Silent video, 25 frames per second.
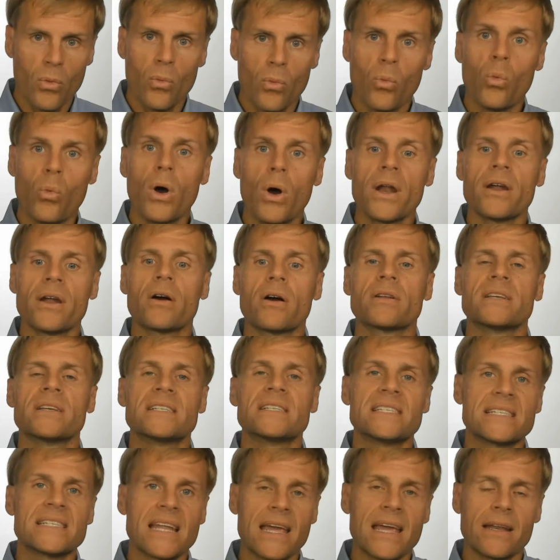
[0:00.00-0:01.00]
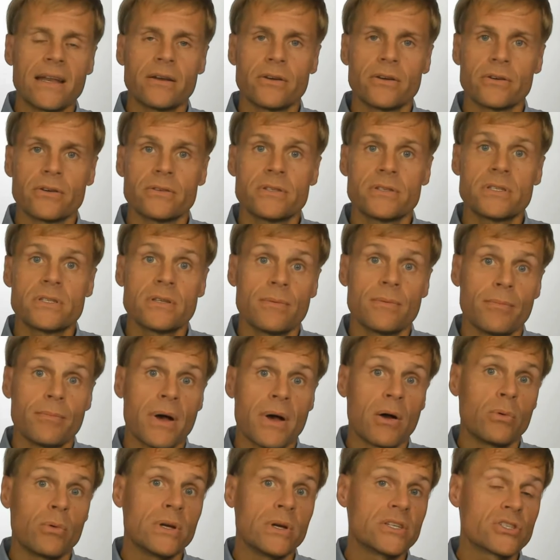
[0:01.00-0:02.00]
What are the standards
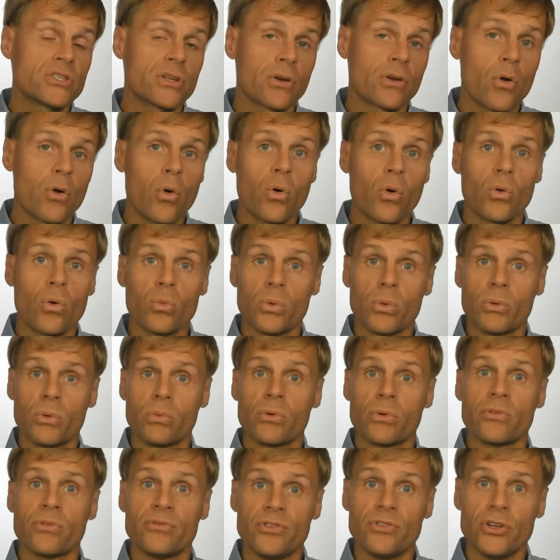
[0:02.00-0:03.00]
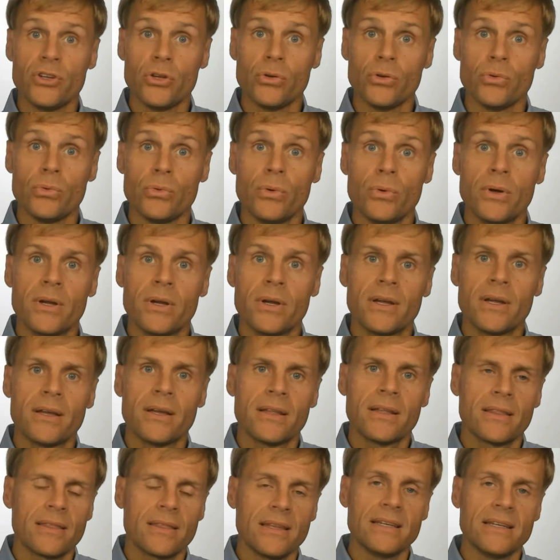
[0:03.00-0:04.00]
by which the court will review
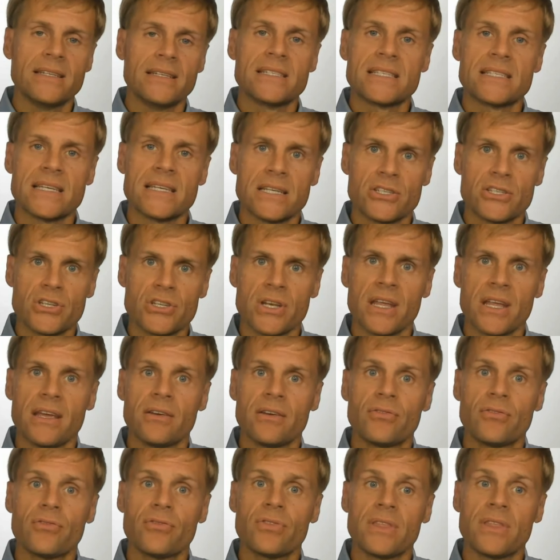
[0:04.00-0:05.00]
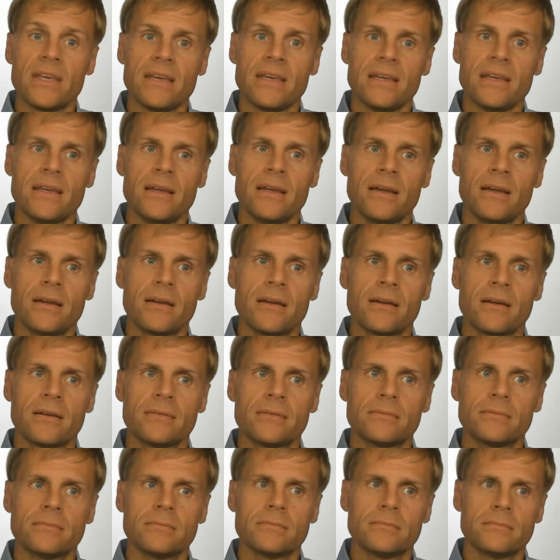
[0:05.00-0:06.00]
the decision if the
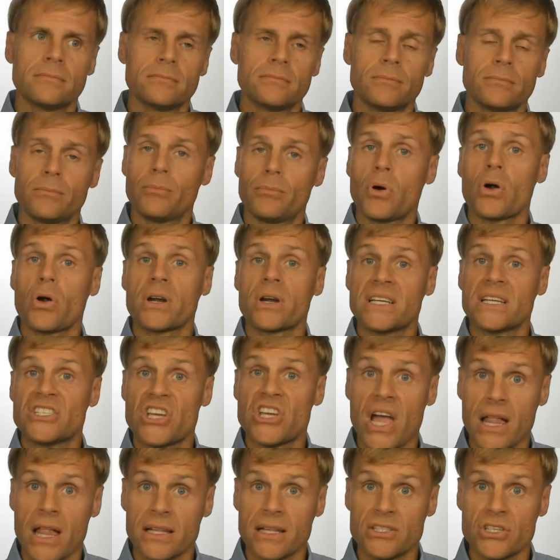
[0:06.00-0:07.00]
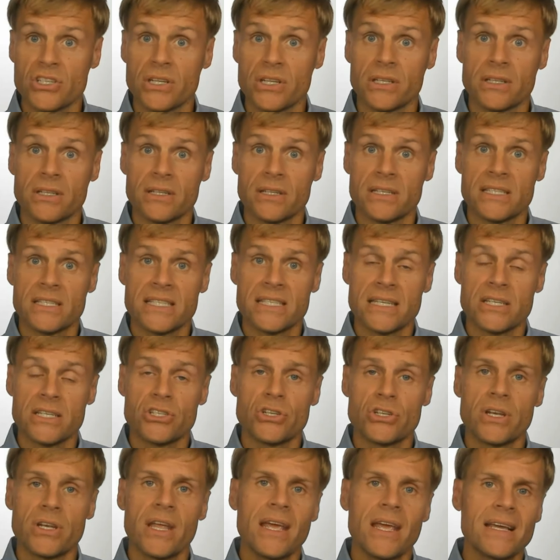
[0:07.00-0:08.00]
party challenging the
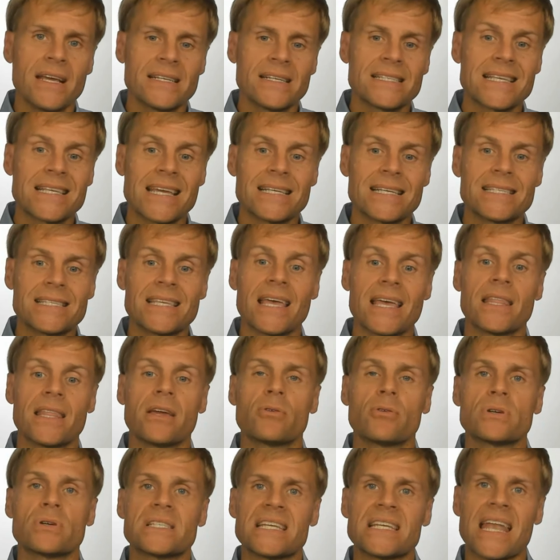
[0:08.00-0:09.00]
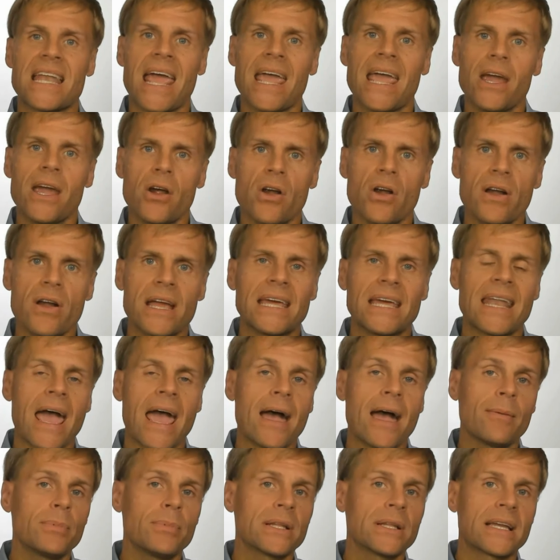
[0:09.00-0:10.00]
decision says that there was an error in
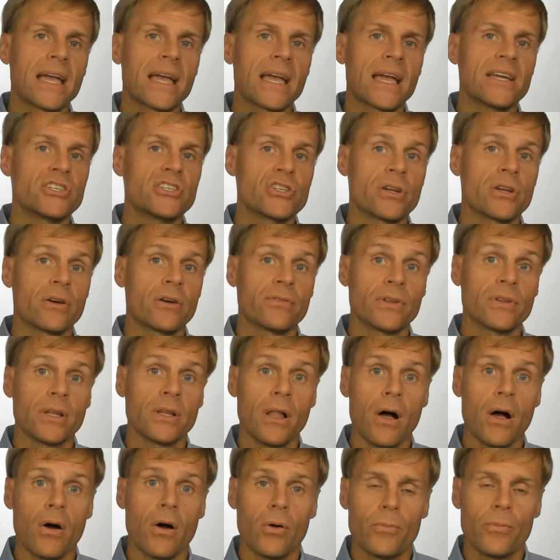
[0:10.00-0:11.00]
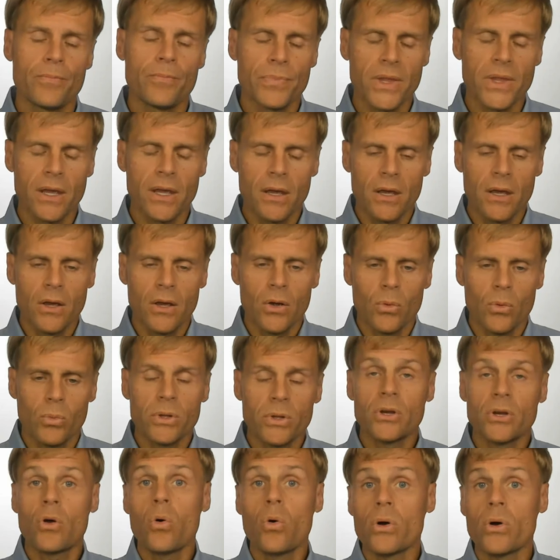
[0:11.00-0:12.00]
application of the law? Well,
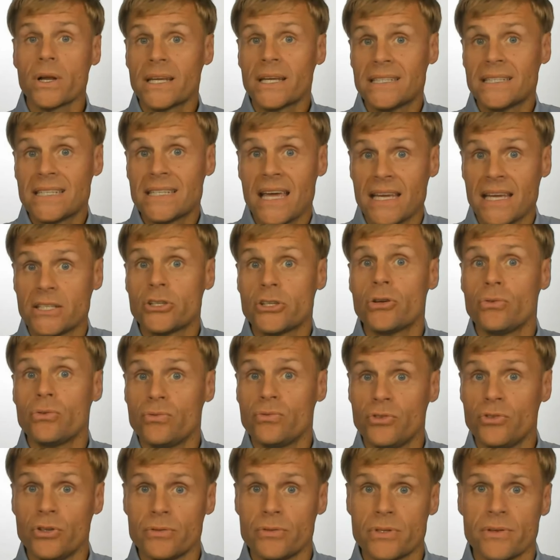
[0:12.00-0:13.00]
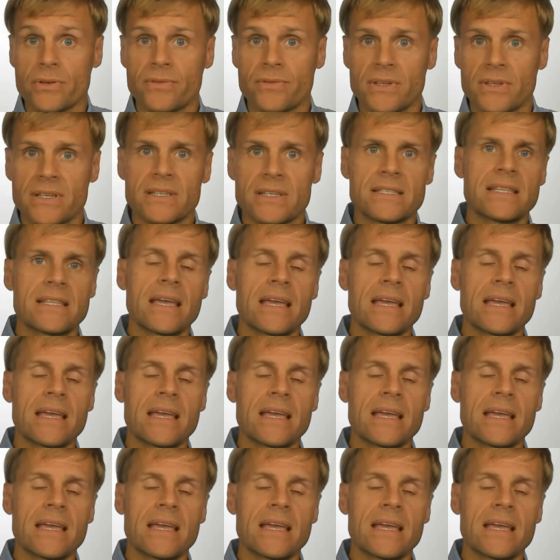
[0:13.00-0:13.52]
the court can take two views of this.